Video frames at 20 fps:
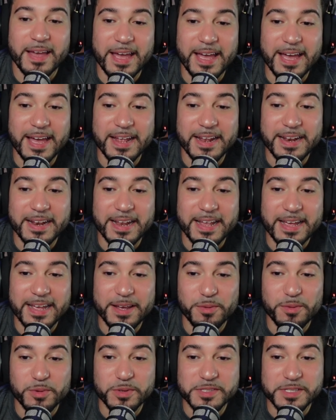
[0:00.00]
And
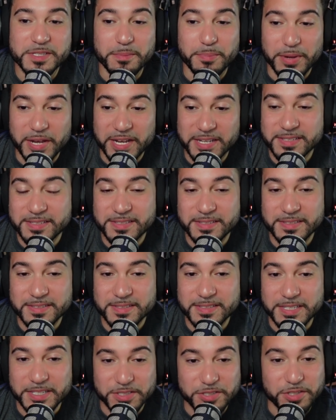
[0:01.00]
it was the best
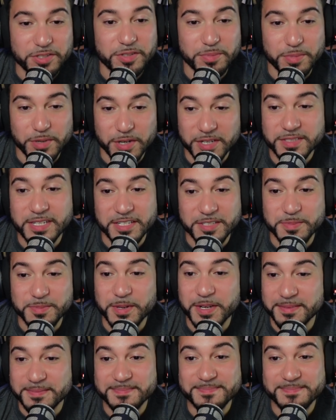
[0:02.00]
$600 I spent.